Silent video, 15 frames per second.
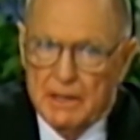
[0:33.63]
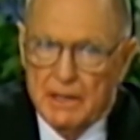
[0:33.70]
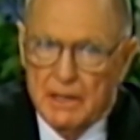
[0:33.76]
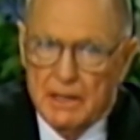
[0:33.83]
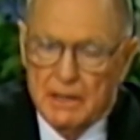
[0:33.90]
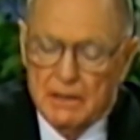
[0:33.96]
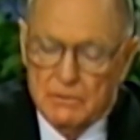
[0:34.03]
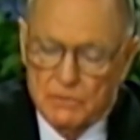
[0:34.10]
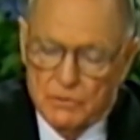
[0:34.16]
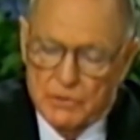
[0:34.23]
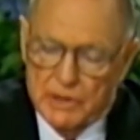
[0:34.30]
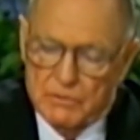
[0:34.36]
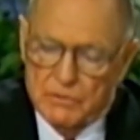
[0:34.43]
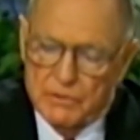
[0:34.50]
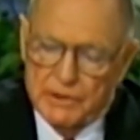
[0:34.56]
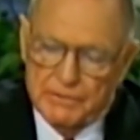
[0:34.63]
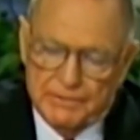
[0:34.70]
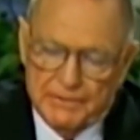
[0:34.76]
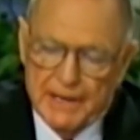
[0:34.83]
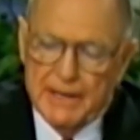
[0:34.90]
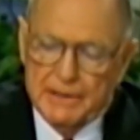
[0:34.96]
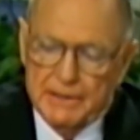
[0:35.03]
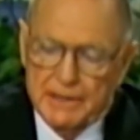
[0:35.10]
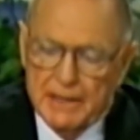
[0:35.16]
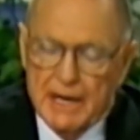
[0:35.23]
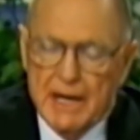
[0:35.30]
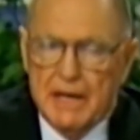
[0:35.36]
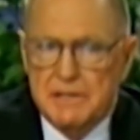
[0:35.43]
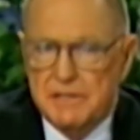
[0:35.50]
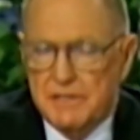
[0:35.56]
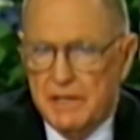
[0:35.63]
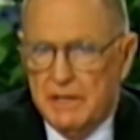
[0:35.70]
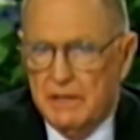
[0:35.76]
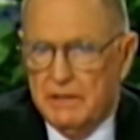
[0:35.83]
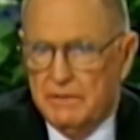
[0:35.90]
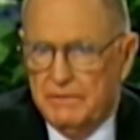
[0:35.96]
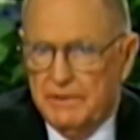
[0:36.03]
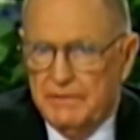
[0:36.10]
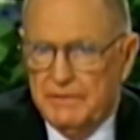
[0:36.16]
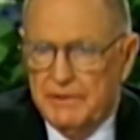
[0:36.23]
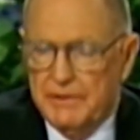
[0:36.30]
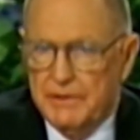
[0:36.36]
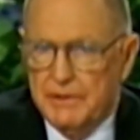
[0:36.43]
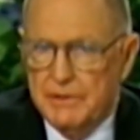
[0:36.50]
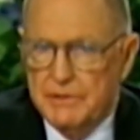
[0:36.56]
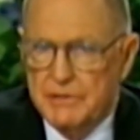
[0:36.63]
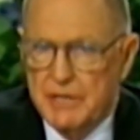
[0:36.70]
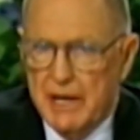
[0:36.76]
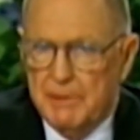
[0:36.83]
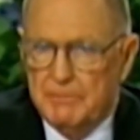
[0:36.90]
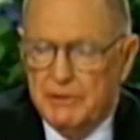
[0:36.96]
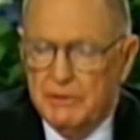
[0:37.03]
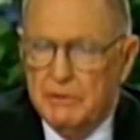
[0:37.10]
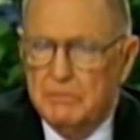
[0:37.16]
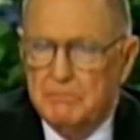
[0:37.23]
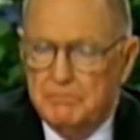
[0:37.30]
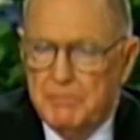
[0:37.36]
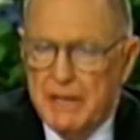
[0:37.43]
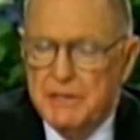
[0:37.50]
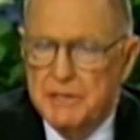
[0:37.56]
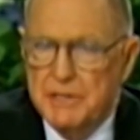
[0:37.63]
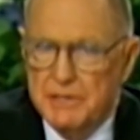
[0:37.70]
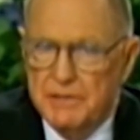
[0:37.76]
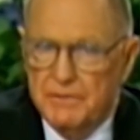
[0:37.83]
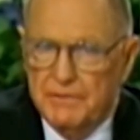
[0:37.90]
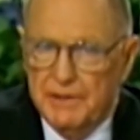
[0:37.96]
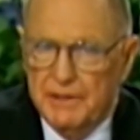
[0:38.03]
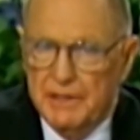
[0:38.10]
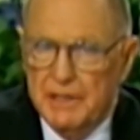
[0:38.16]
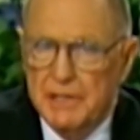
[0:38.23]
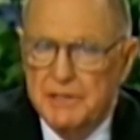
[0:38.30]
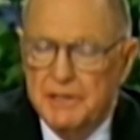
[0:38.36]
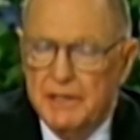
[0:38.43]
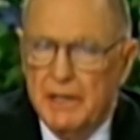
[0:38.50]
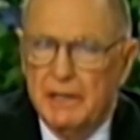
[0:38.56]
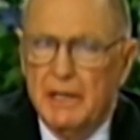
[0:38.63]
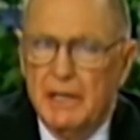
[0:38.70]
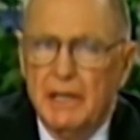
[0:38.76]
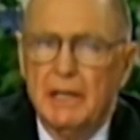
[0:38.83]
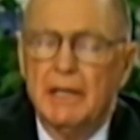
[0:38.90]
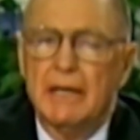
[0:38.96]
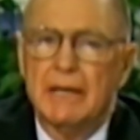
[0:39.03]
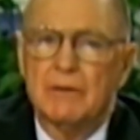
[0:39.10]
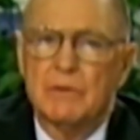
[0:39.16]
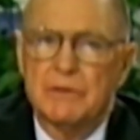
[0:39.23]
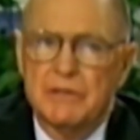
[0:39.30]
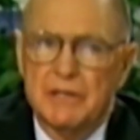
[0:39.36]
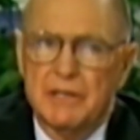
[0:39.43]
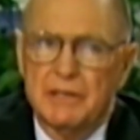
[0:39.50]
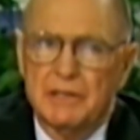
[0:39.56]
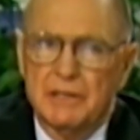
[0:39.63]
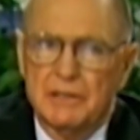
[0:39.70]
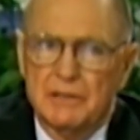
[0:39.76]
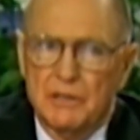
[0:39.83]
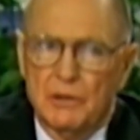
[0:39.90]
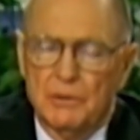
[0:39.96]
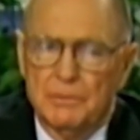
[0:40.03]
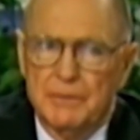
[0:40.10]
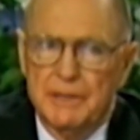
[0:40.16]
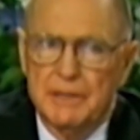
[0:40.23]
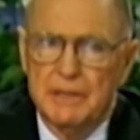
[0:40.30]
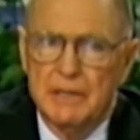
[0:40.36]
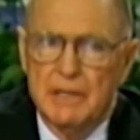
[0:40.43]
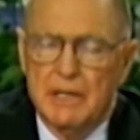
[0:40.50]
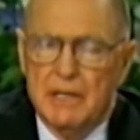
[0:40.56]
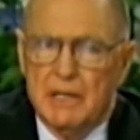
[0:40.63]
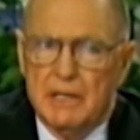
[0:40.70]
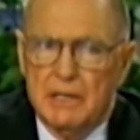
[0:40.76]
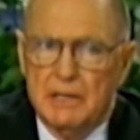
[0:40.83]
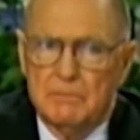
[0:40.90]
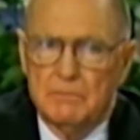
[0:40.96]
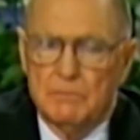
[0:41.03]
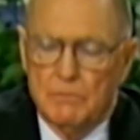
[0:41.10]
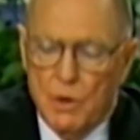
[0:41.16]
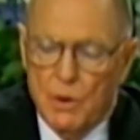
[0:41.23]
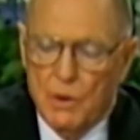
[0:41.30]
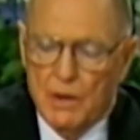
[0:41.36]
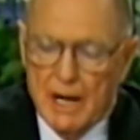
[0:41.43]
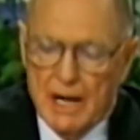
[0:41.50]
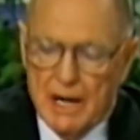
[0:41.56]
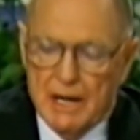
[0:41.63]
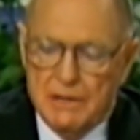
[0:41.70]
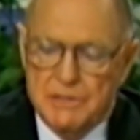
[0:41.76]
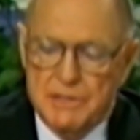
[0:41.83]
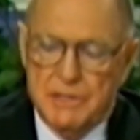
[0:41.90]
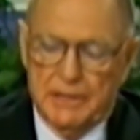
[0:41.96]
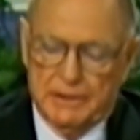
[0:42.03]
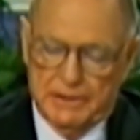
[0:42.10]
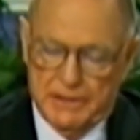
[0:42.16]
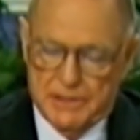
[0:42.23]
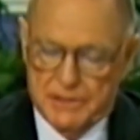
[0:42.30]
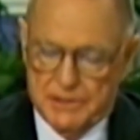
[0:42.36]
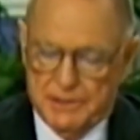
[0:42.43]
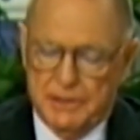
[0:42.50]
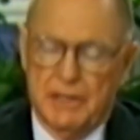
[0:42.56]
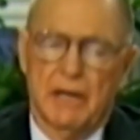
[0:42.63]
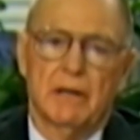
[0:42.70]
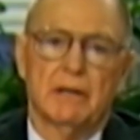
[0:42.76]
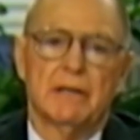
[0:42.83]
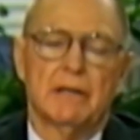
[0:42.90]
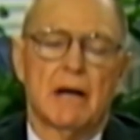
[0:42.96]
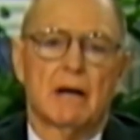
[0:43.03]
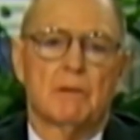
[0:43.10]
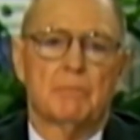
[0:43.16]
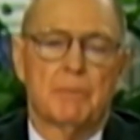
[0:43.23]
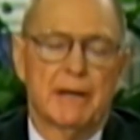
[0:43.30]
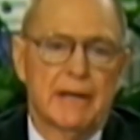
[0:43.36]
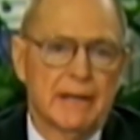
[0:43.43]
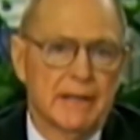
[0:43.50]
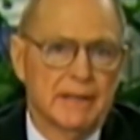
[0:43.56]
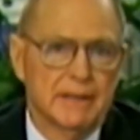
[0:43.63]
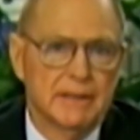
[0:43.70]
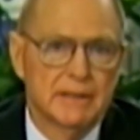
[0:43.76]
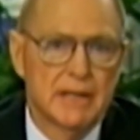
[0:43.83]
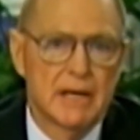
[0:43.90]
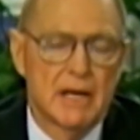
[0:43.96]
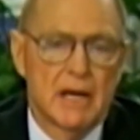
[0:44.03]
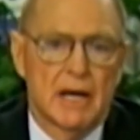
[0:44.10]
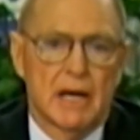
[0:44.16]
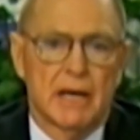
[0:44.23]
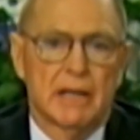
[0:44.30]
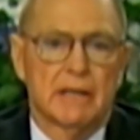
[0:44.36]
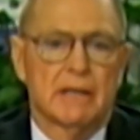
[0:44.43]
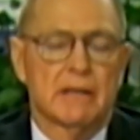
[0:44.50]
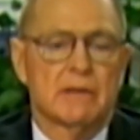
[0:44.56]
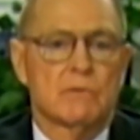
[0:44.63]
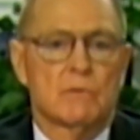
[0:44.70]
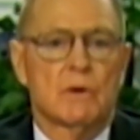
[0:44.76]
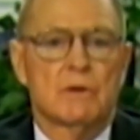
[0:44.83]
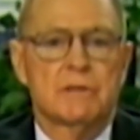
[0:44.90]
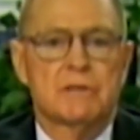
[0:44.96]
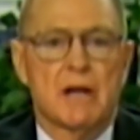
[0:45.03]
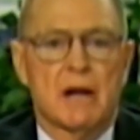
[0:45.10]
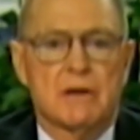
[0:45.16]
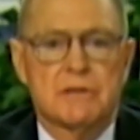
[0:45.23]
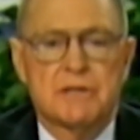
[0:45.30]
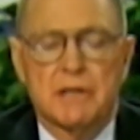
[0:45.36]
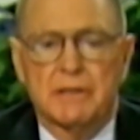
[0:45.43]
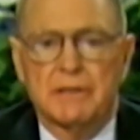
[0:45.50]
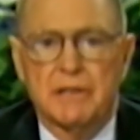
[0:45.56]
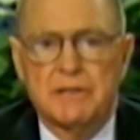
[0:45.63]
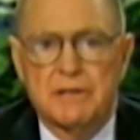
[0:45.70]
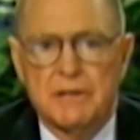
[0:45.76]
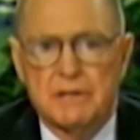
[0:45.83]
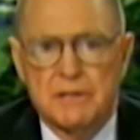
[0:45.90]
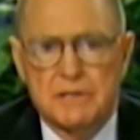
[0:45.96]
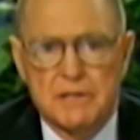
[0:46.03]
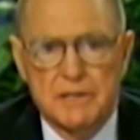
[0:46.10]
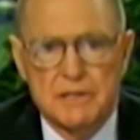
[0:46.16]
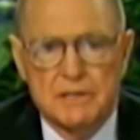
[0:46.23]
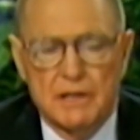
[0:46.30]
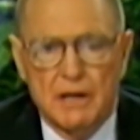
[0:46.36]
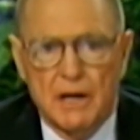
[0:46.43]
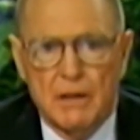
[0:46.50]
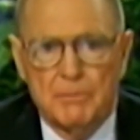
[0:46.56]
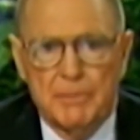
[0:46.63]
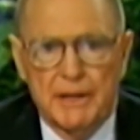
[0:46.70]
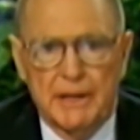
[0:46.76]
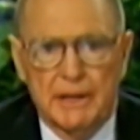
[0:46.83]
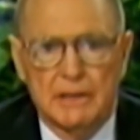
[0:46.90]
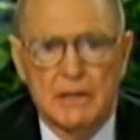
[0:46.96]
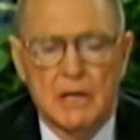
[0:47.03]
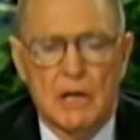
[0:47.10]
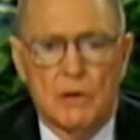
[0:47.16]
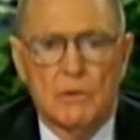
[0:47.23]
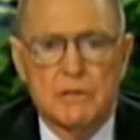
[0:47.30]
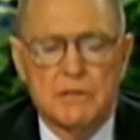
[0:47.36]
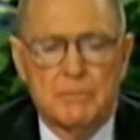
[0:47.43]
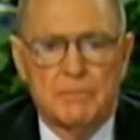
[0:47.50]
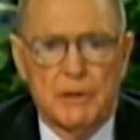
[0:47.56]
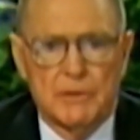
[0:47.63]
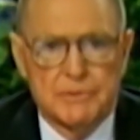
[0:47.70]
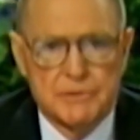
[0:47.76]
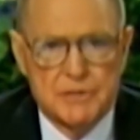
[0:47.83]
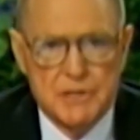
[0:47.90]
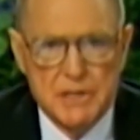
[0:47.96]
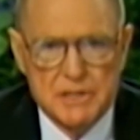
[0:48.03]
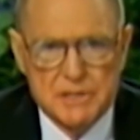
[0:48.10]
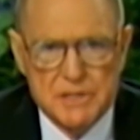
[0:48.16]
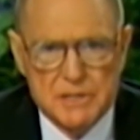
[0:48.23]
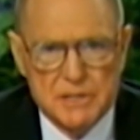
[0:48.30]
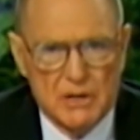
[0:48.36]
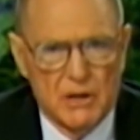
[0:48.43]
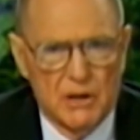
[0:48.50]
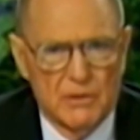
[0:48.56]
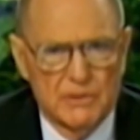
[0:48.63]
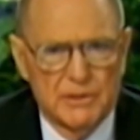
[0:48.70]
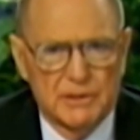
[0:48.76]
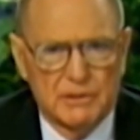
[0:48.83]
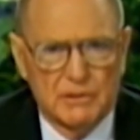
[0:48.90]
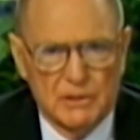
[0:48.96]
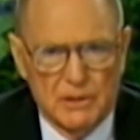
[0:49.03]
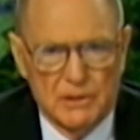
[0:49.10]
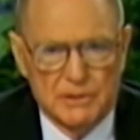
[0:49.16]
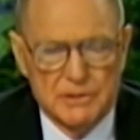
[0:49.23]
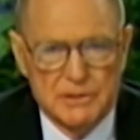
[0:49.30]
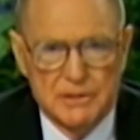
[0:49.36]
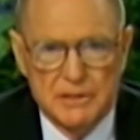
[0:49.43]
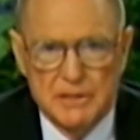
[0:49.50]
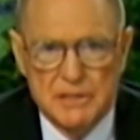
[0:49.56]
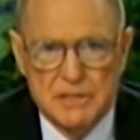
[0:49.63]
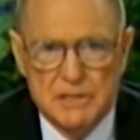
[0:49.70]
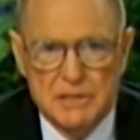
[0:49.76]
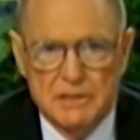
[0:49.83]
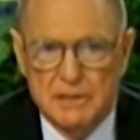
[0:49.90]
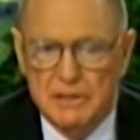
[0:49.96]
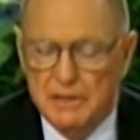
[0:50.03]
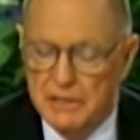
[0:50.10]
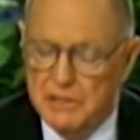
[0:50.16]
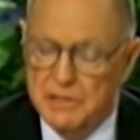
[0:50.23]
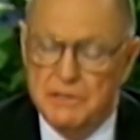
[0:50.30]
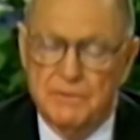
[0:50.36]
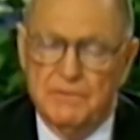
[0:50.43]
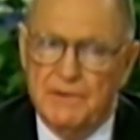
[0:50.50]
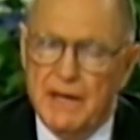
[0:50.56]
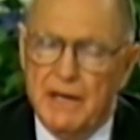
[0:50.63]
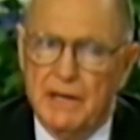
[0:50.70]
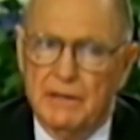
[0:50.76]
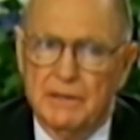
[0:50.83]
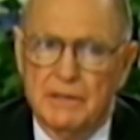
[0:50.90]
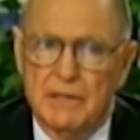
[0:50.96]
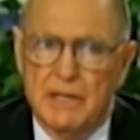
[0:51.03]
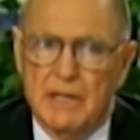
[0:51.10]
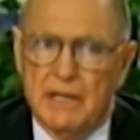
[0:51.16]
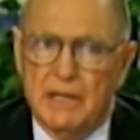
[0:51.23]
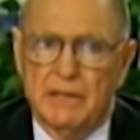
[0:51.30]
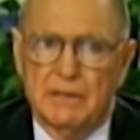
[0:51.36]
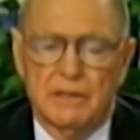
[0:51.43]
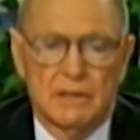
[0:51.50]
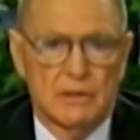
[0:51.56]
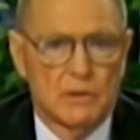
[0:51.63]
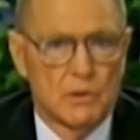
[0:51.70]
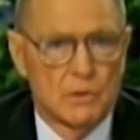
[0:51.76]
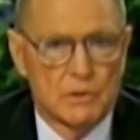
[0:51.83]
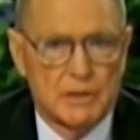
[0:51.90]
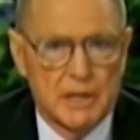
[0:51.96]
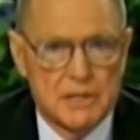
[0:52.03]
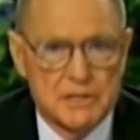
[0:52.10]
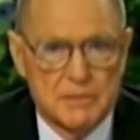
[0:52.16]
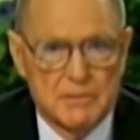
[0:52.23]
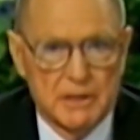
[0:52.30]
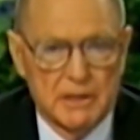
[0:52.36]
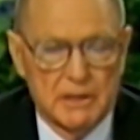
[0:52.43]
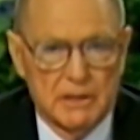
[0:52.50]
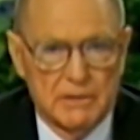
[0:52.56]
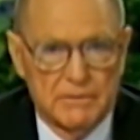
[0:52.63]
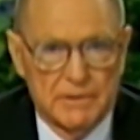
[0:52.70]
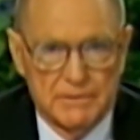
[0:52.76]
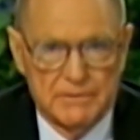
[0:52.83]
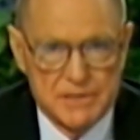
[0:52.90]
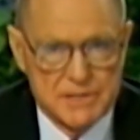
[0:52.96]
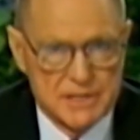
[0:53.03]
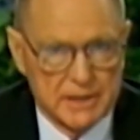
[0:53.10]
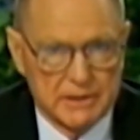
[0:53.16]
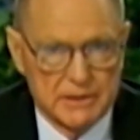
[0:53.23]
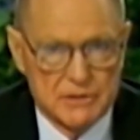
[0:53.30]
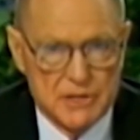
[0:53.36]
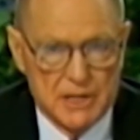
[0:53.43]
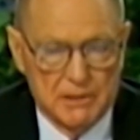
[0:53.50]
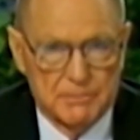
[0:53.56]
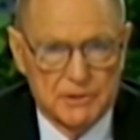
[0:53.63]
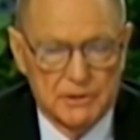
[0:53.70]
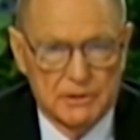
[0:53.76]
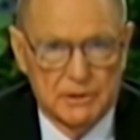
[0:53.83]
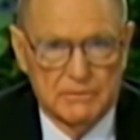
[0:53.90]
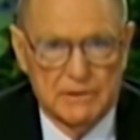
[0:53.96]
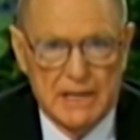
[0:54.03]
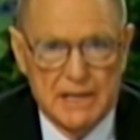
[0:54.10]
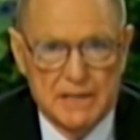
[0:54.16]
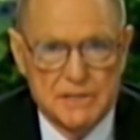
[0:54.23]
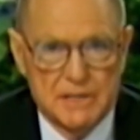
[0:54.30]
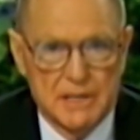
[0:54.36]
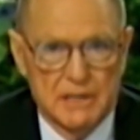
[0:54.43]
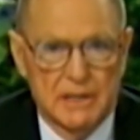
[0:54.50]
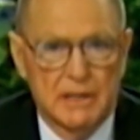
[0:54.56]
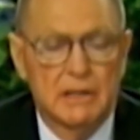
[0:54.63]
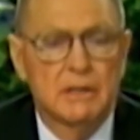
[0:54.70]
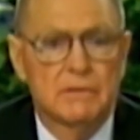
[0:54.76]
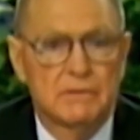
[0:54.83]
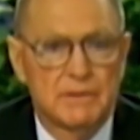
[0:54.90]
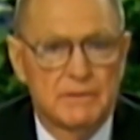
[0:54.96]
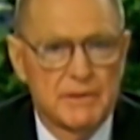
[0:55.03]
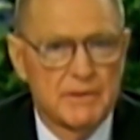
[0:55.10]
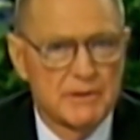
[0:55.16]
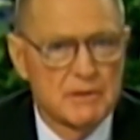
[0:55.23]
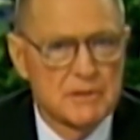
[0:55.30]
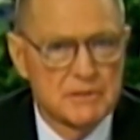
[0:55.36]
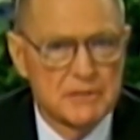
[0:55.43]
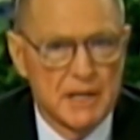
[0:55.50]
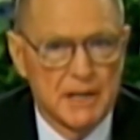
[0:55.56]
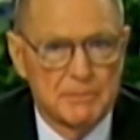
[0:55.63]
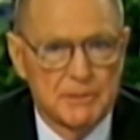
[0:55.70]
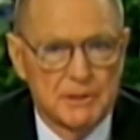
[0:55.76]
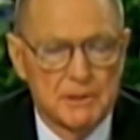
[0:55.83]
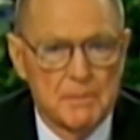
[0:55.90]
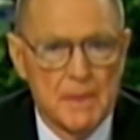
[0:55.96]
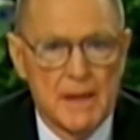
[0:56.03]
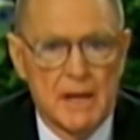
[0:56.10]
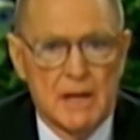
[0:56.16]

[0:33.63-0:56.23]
Now, we, we found in Isaiah, the 53rd chapter, the basis for this that healing was in the atonement. He bore our sickness and carried our pain. In other words, our sickness and disease and our pain was upon Jesus on the cross. This, this is found in the Old Testament in the 52nd chapter of Isaiah and the 53rd chapter